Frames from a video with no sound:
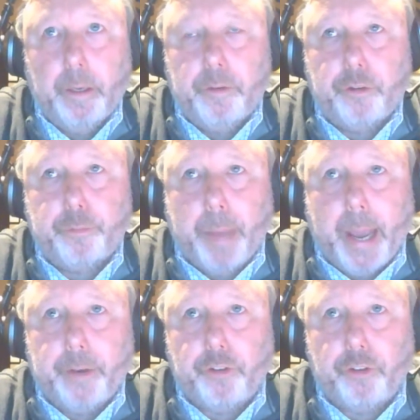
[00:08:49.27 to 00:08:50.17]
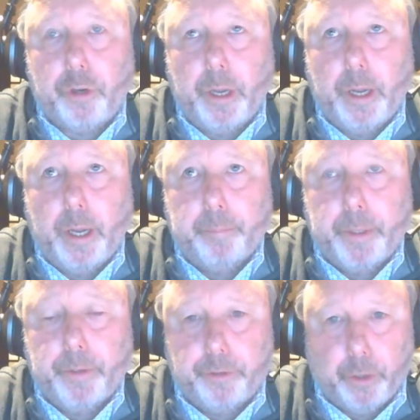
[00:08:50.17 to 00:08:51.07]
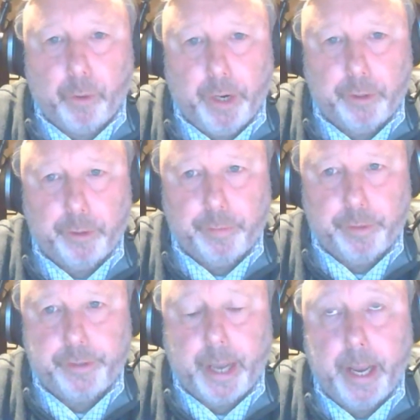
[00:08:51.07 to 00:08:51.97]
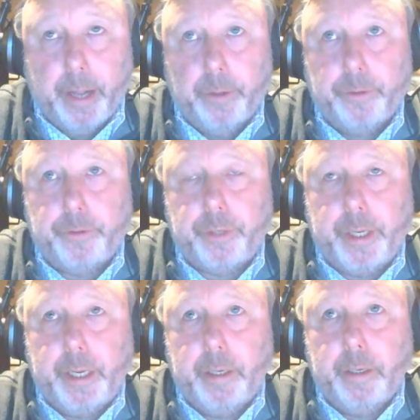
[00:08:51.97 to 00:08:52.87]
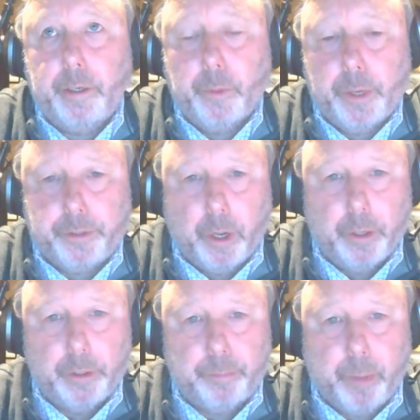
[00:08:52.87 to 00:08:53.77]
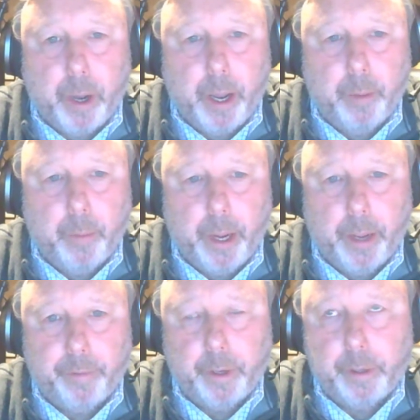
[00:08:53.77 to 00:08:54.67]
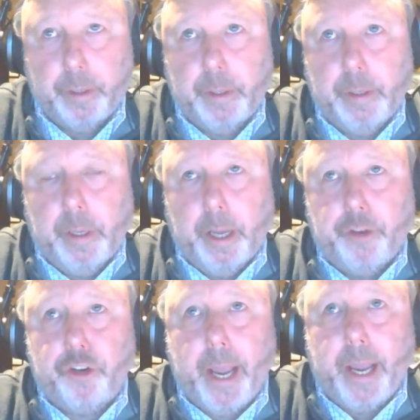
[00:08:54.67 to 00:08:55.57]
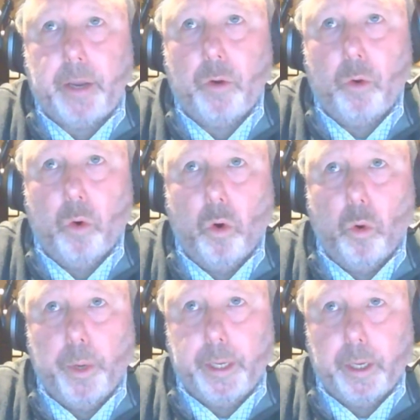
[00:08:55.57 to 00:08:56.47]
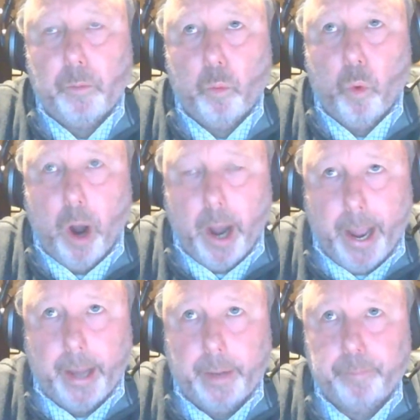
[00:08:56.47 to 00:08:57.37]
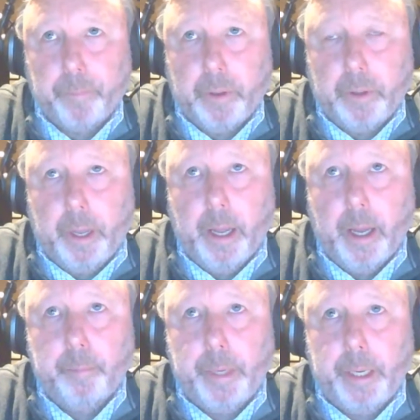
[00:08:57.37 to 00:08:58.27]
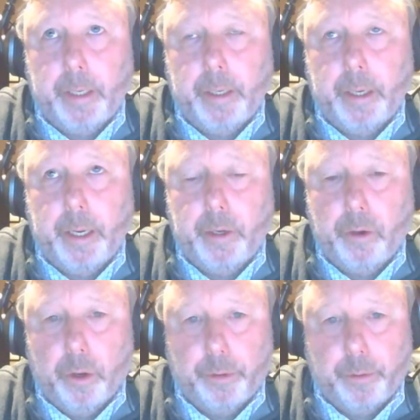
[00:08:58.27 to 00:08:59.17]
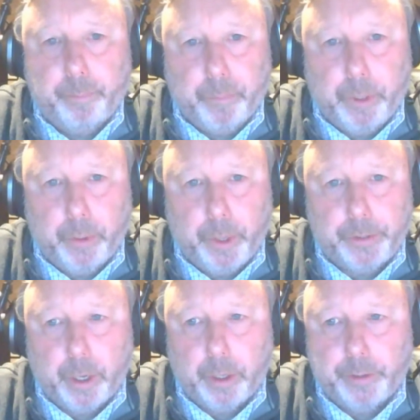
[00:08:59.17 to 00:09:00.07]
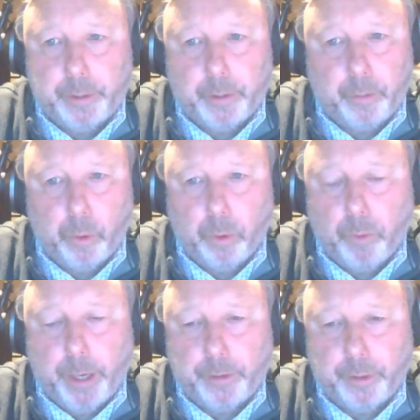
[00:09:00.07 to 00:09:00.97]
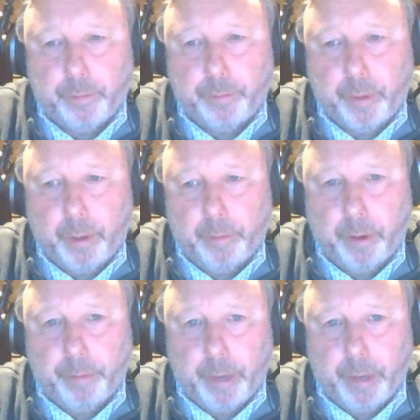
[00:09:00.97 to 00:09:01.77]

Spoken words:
dispatch considerations for sales in US dollars by way of a check, or we can wire in non-US dollars through a range of